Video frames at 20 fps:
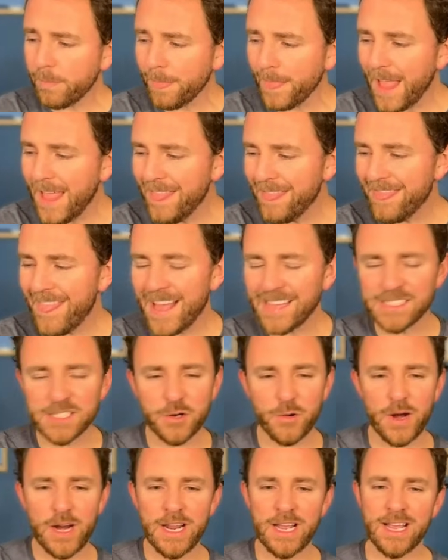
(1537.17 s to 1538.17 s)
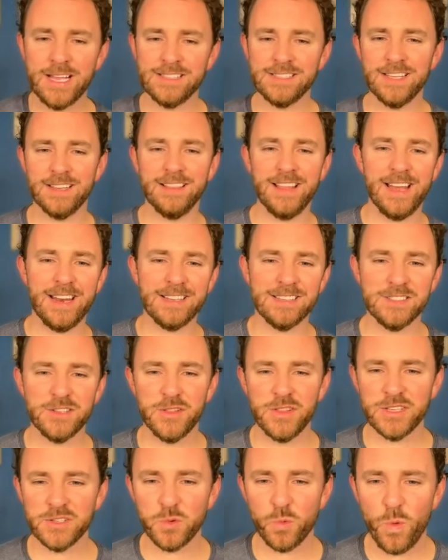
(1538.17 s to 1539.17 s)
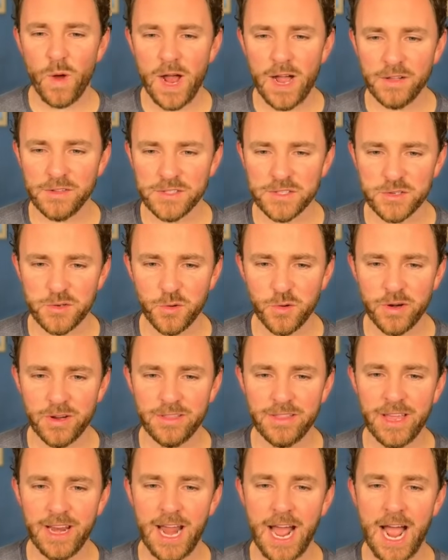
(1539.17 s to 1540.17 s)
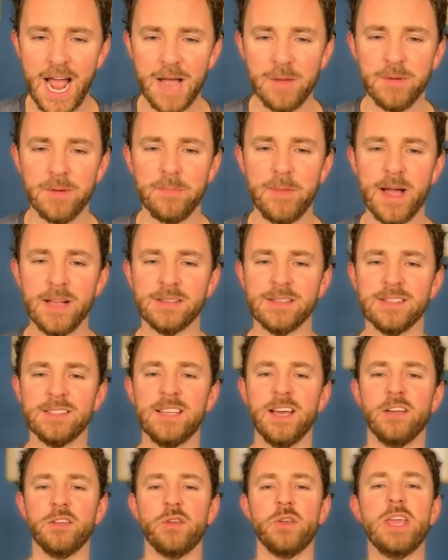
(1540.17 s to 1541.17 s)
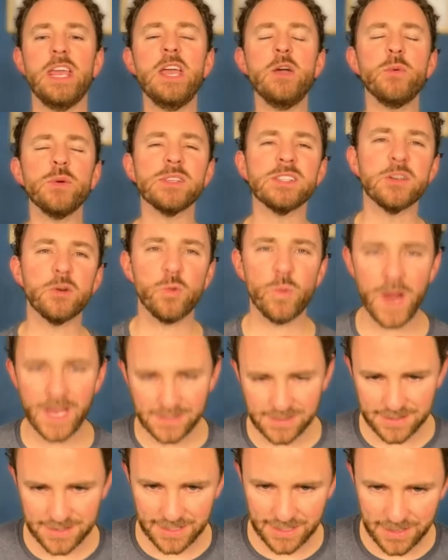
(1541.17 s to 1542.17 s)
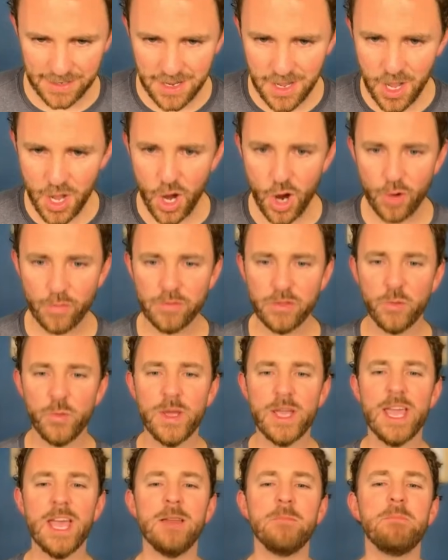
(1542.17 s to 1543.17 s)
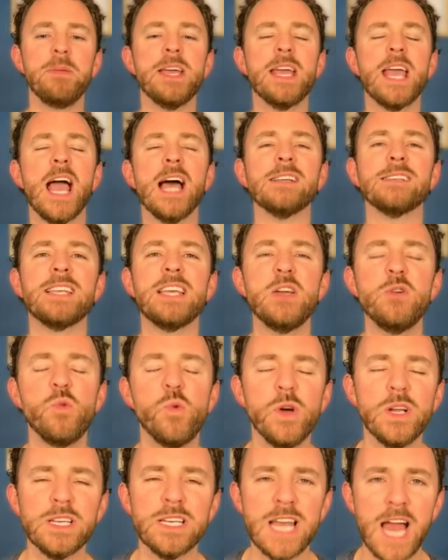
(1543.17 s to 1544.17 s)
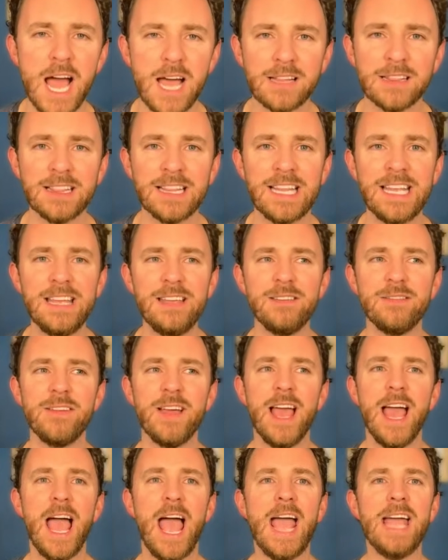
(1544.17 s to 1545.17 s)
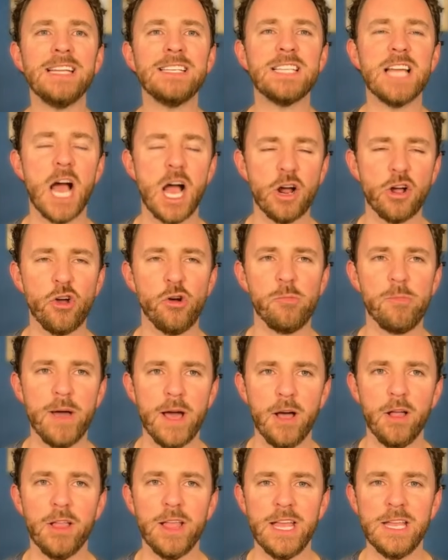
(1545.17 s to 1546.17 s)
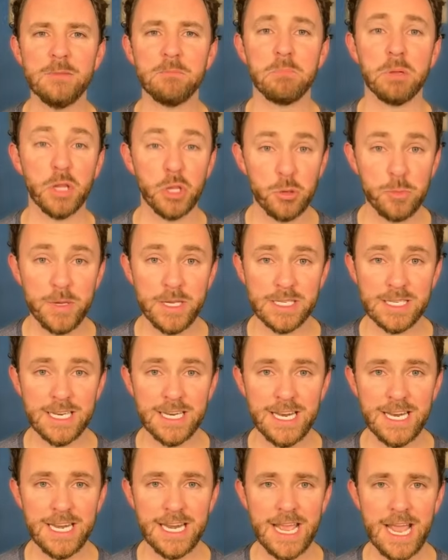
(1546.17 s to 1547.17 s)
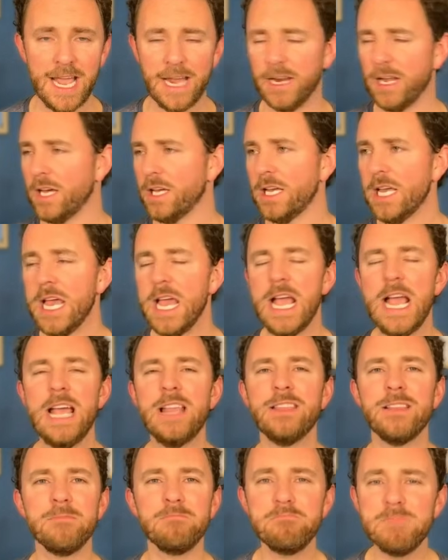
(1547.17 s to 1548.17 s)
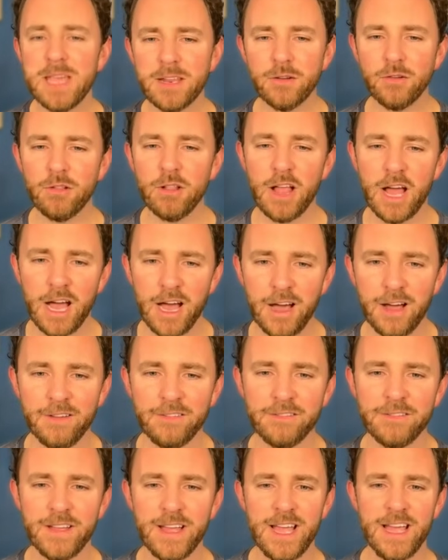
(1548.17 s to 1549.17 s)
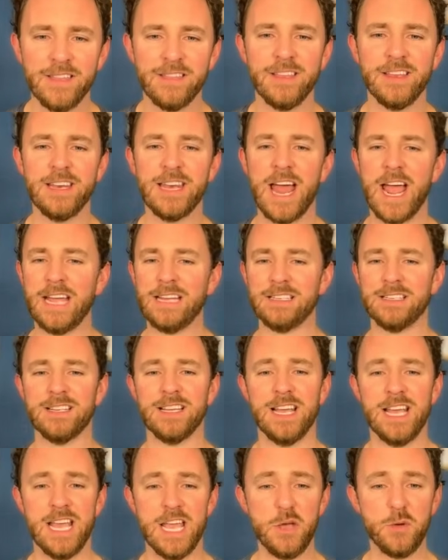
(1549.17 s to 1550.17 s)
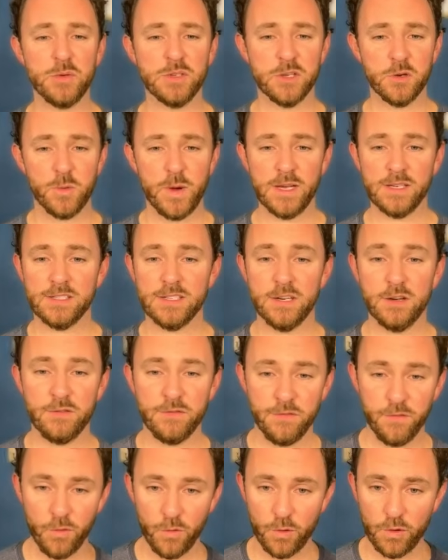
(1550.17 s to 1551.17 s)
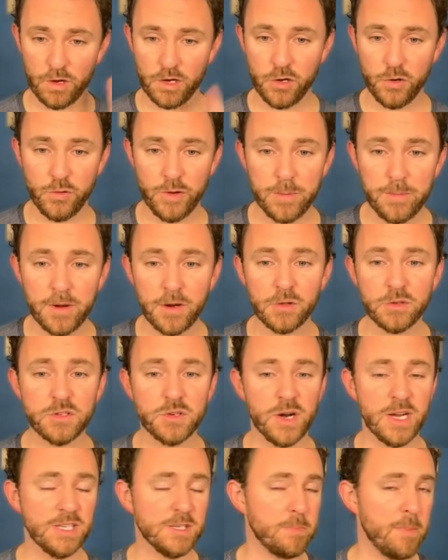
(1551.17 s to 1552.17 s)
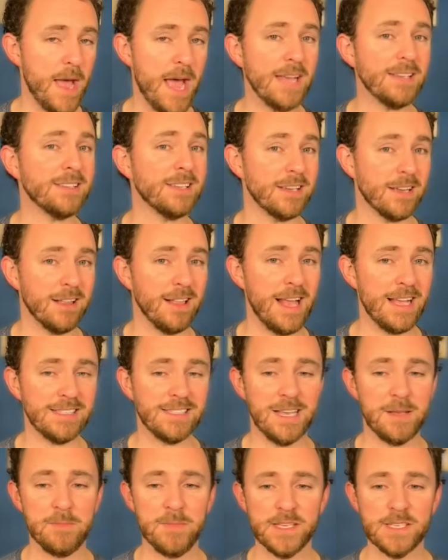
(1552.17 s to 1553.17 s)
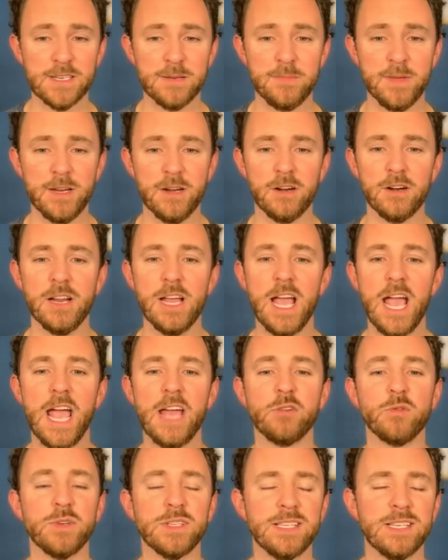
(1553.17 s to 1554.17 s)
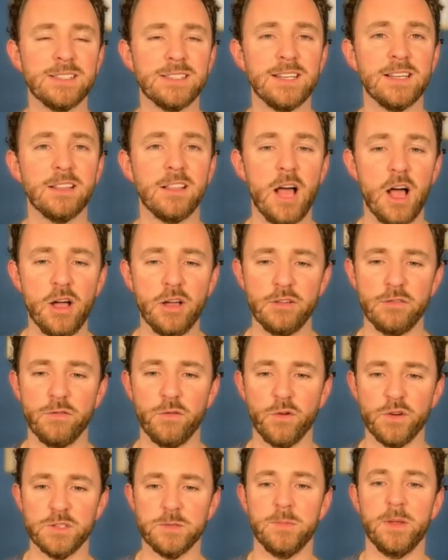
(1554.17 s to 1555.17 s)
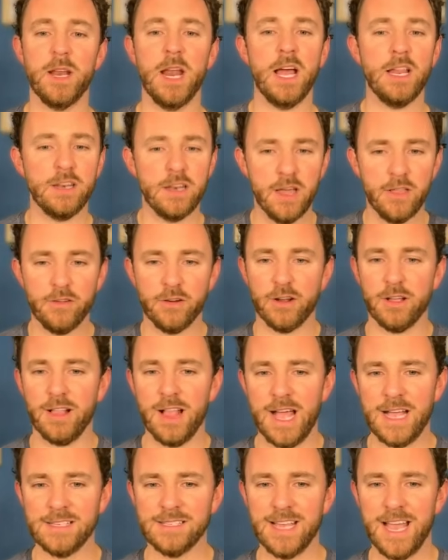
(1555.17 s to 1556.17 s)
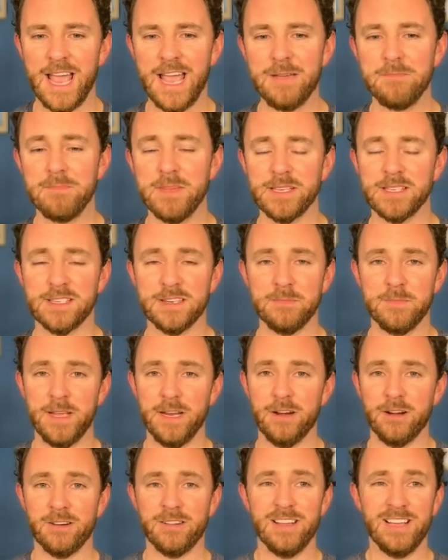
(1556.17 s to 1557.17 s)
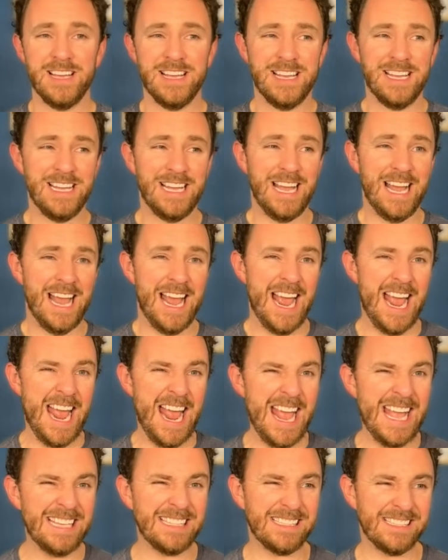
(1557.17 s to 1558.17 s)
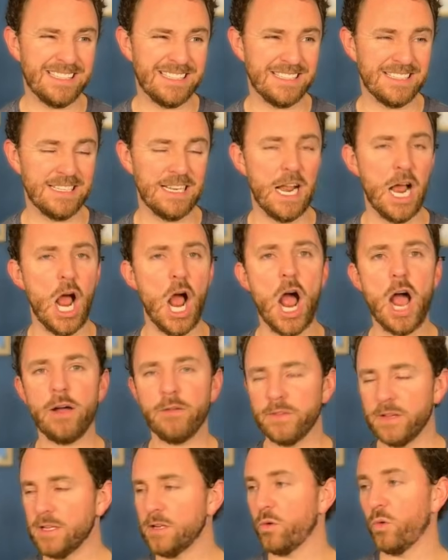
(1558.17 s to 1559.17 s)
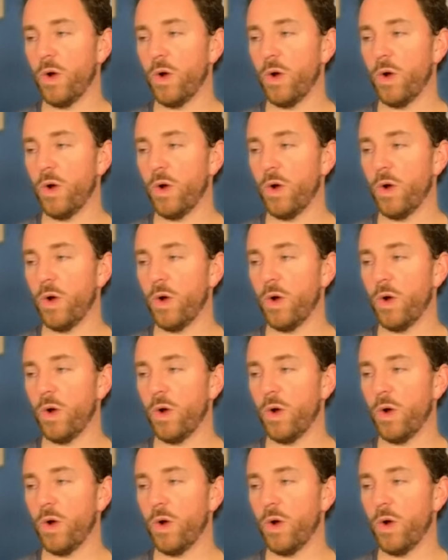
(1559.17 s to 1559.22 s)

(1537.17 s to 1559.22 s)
And that's great because it led us to this wild story that I'm about to tell you. He was arrested over the weekend because he would not leave a Taco Bell in Bloomington, Indiana in the middle of the night. He was arrested for criminal trespass, a Class A misdemeanor, and resisting law enforcement, another Class A misdemeanor. It's obvious.